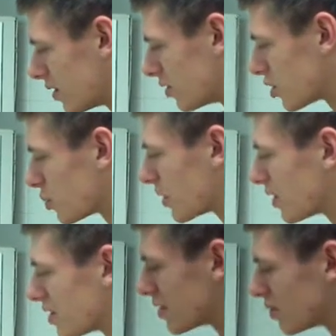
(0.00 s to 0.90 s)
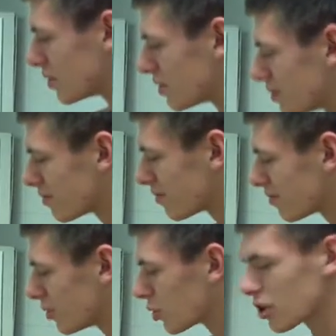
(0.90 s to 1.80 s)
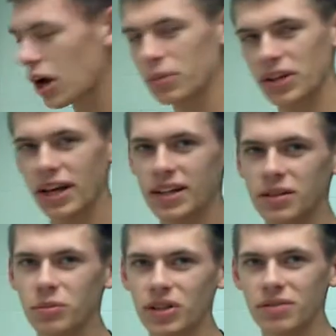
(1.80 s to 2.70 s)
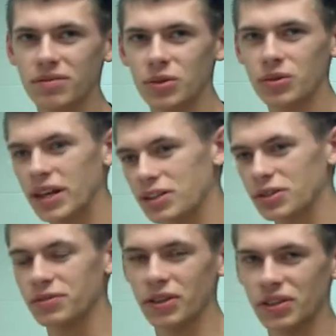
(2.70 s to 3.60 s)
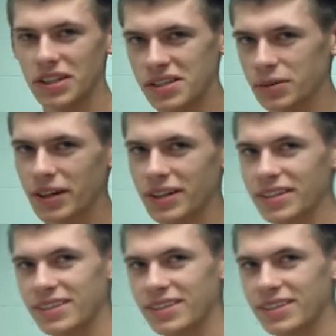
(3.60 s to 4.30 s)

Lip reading: just because it looked complicated, but it was actually fairly easy to make.